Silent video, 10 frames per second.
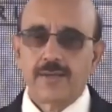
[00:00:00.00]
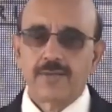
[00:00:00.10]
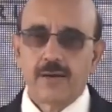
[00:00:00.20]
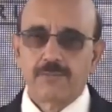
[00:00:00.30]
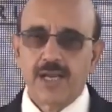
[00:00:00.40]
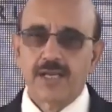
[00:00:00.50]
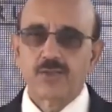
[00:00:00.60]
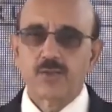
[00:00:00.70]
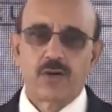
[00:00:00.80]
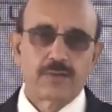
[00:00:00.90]
there are
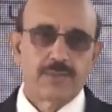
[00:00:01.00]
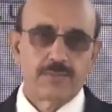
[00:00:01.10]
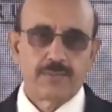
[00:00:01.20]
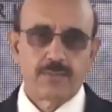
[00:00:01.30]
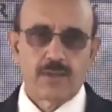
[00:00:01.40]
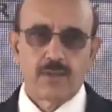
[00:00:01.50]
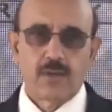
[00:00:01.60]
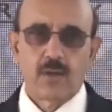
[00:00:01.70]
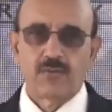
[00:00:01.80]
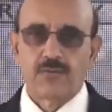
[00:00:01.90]
plans to wipe them
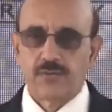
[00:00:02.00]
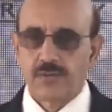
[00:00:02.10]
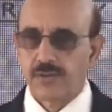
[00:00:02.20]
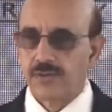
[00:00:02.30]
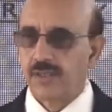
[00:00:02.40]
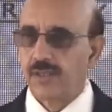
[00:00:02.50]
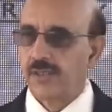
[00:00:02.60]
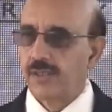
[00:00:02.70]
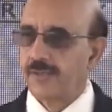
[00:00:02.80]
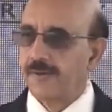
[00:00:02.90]
off
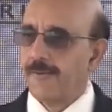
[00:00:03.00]
the